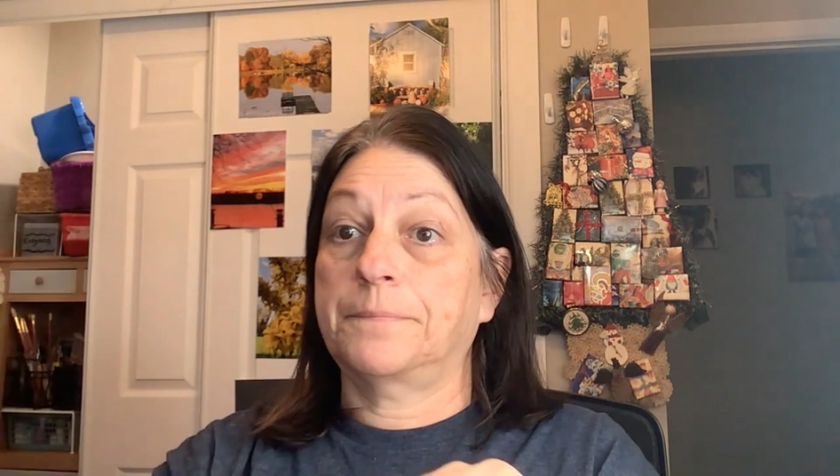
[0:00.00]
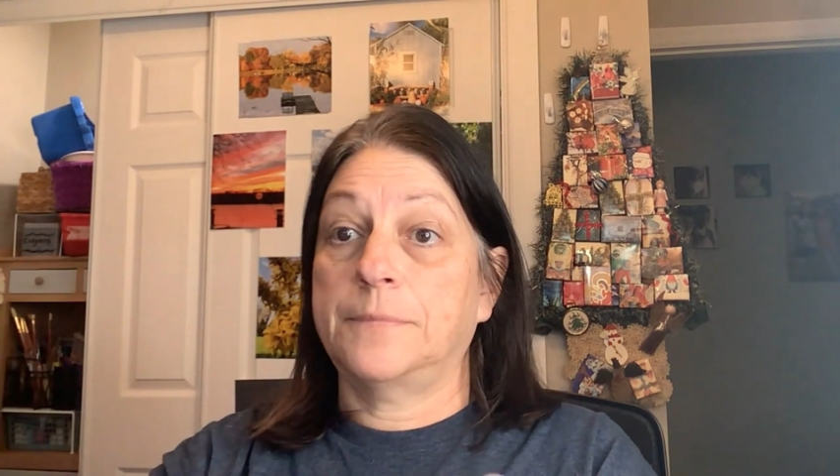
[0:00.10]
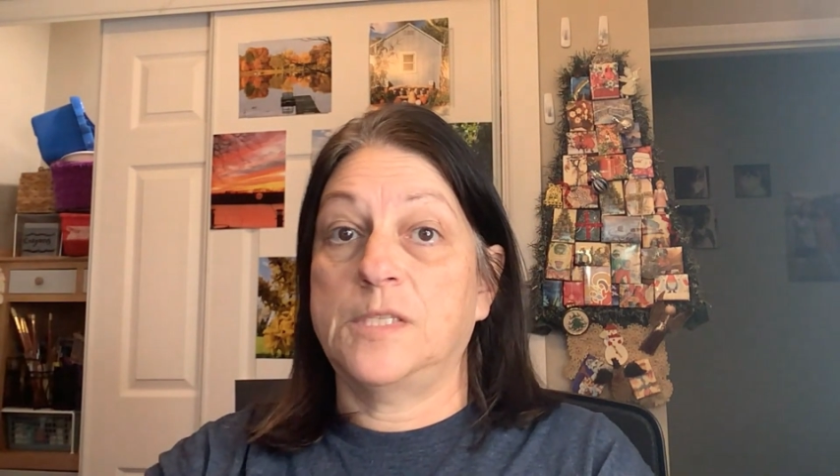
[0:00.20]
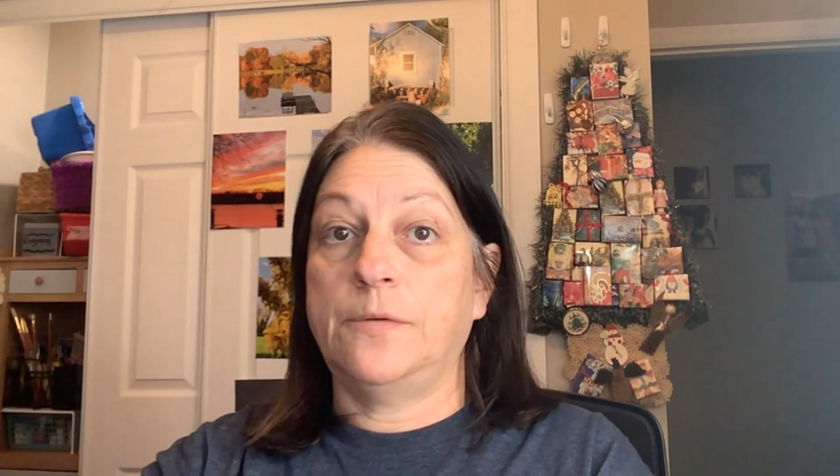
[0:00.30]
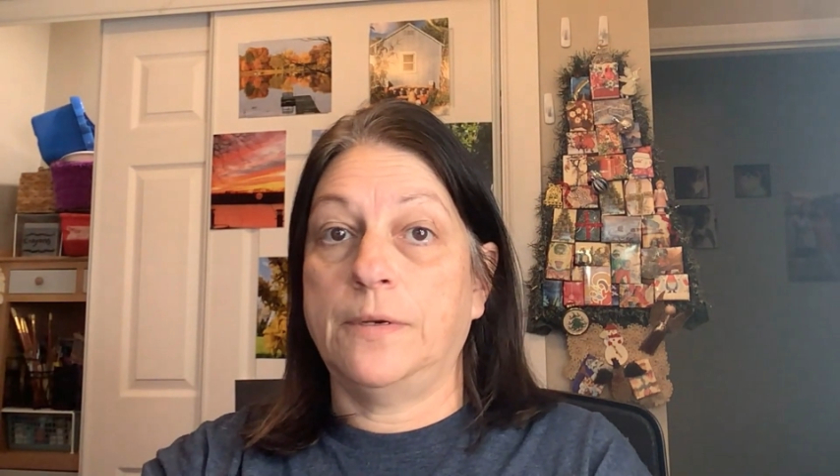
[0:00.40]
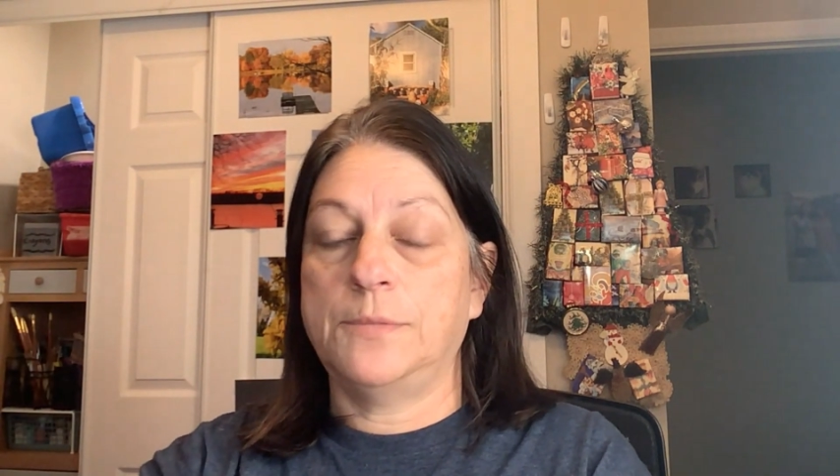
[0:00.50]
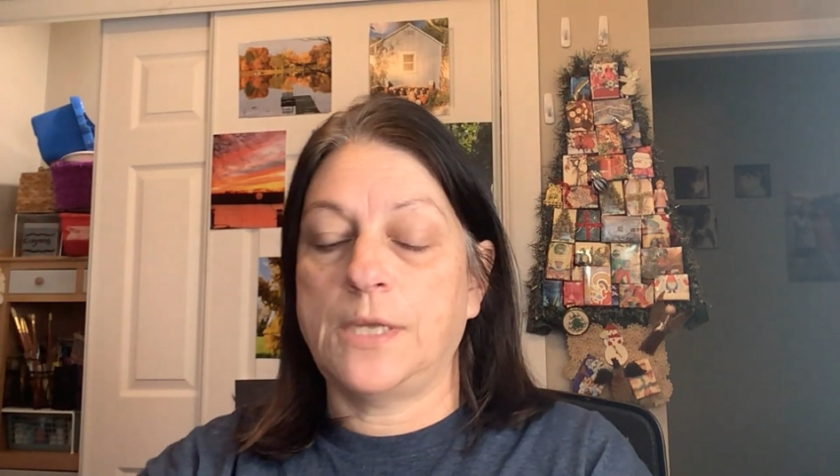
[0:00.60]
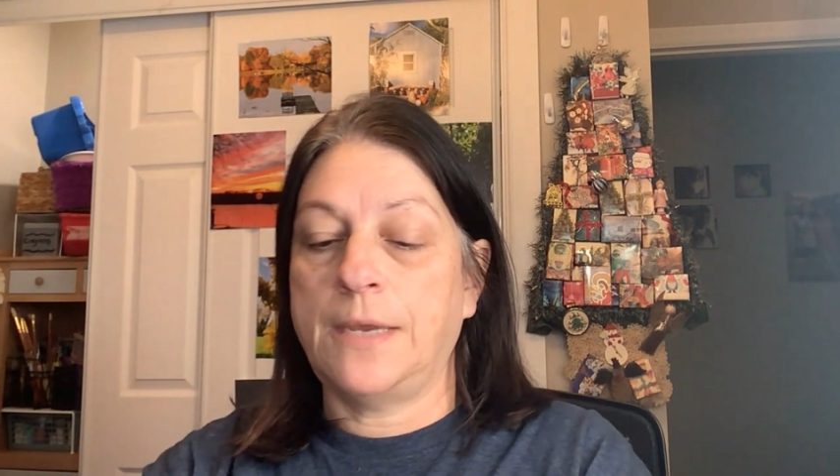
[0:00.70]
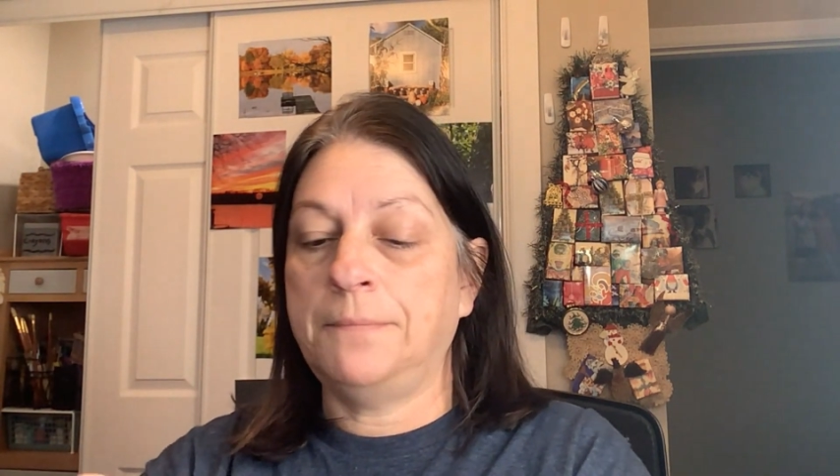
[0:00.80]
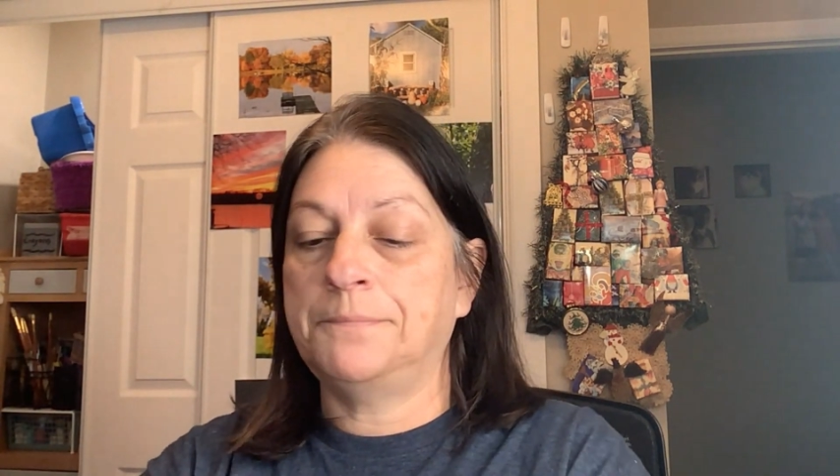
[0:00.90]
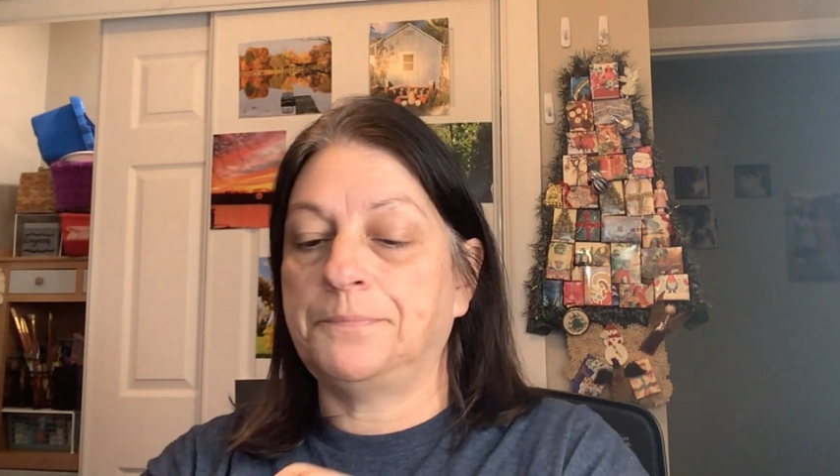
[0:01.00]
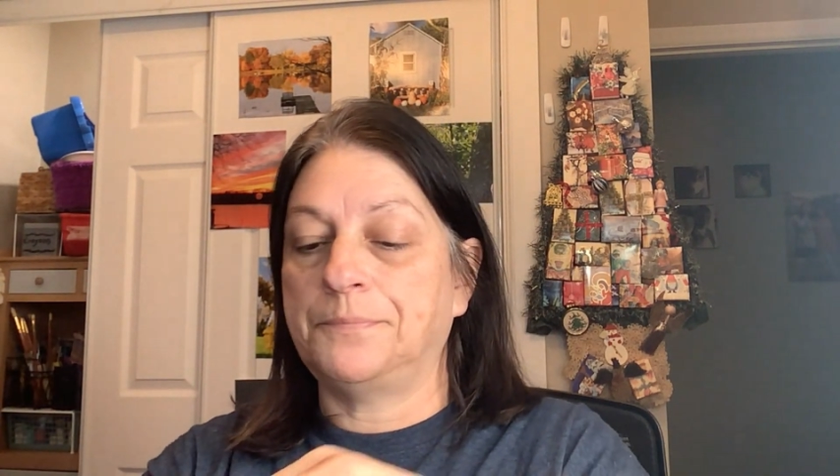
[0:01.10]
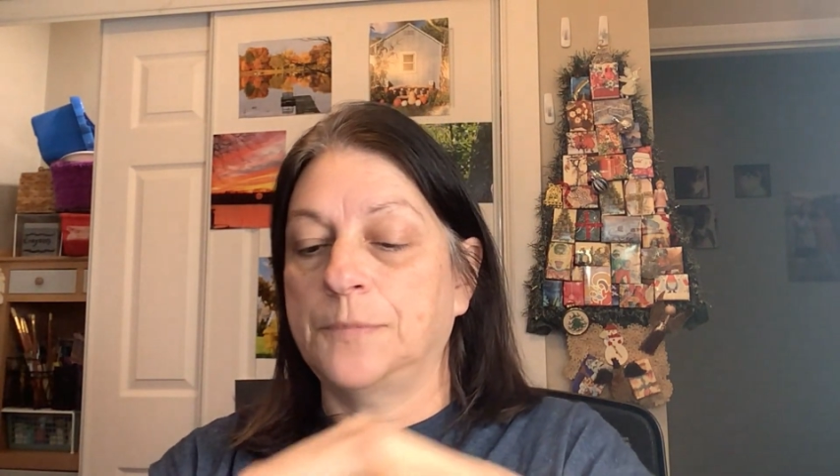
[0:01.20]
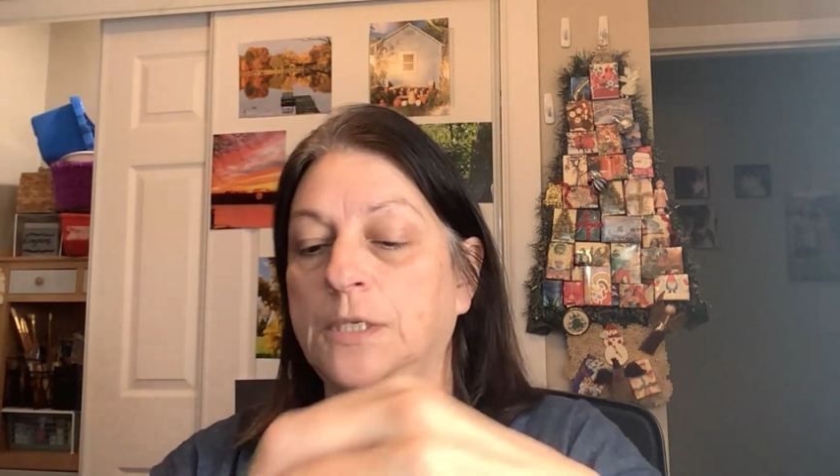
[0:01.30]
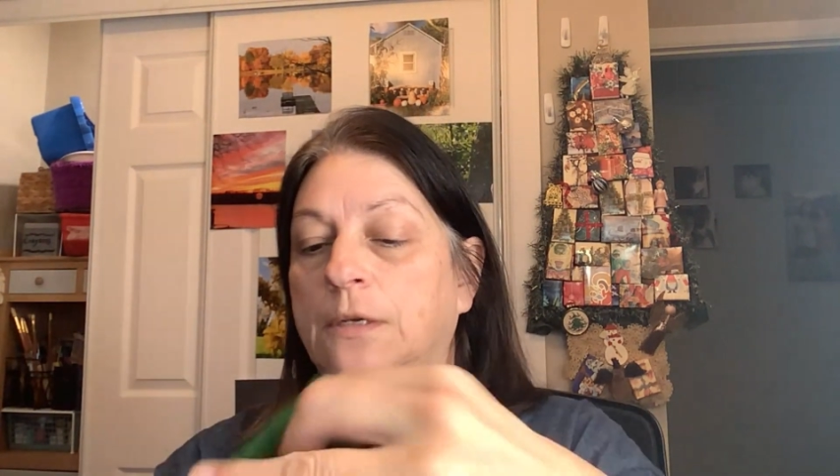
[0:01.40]
see what I'm saying?
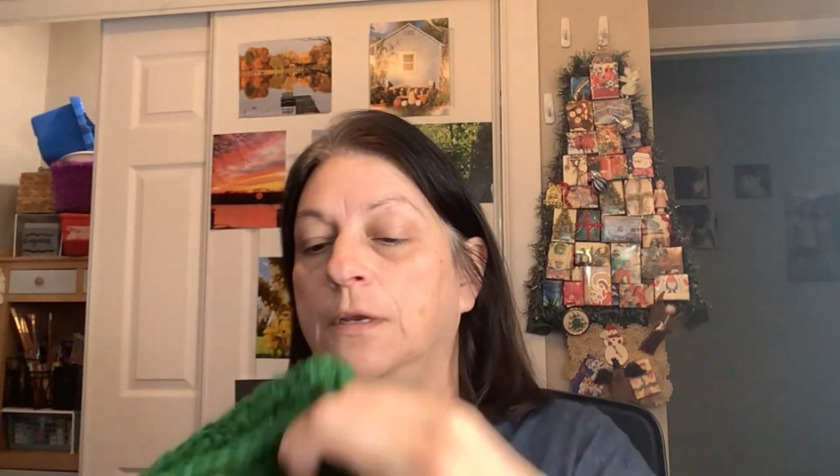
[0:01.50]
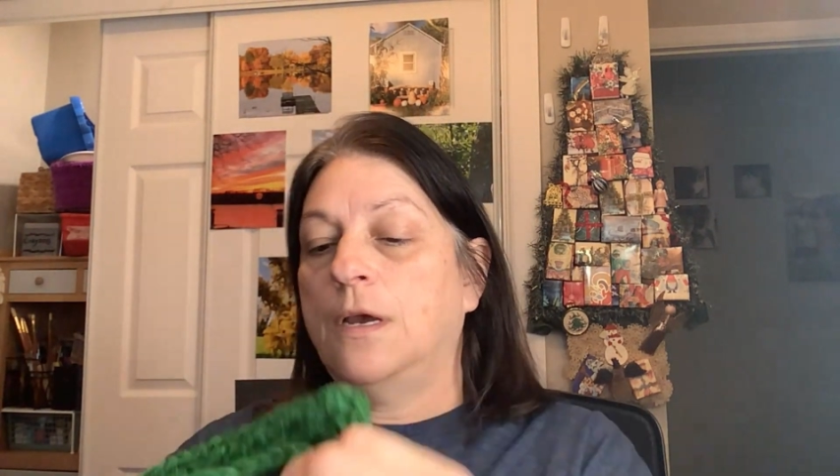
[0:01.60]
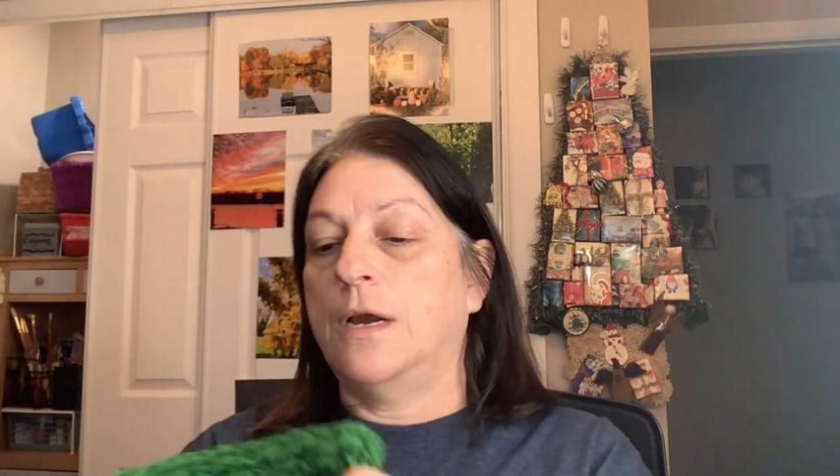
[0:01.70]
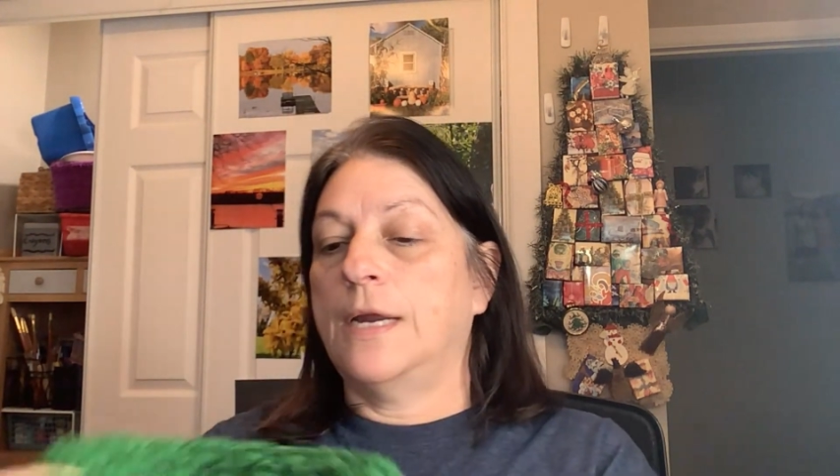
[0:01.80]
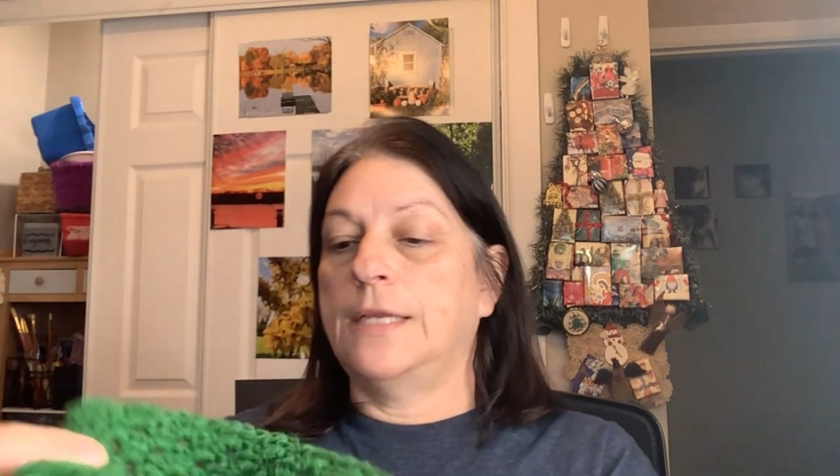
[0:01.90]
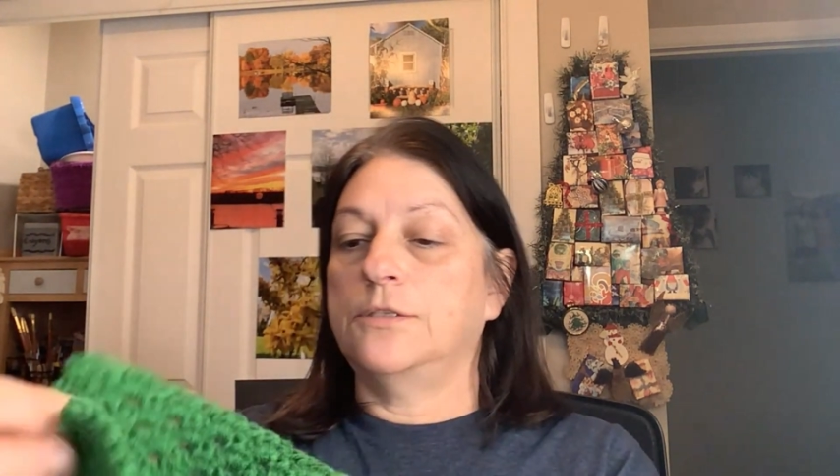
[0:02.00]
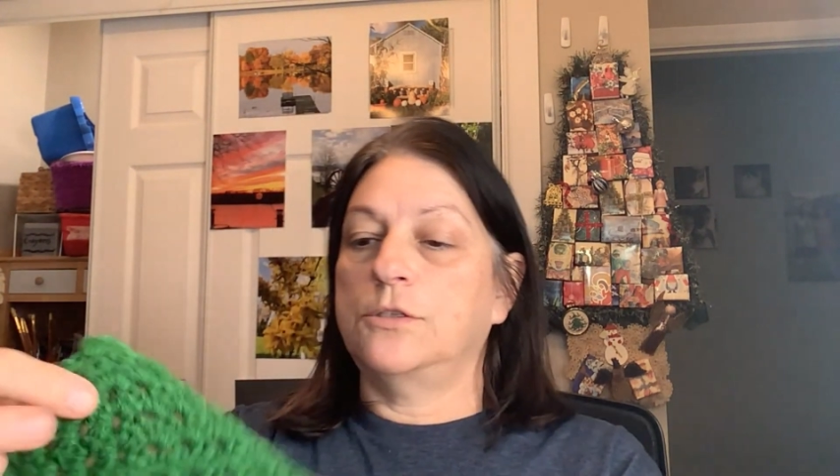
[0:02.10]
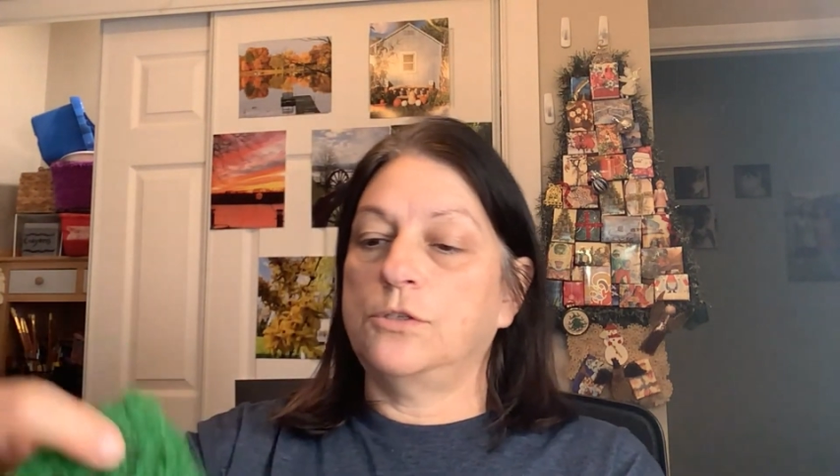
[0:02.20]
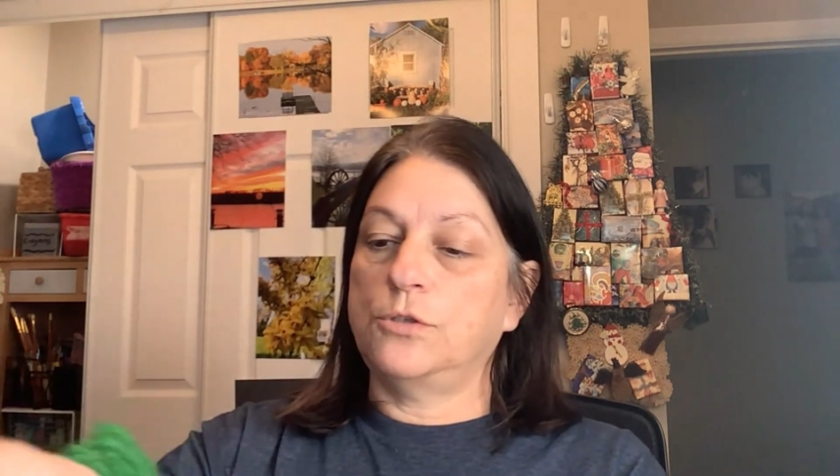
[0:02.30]
All right, so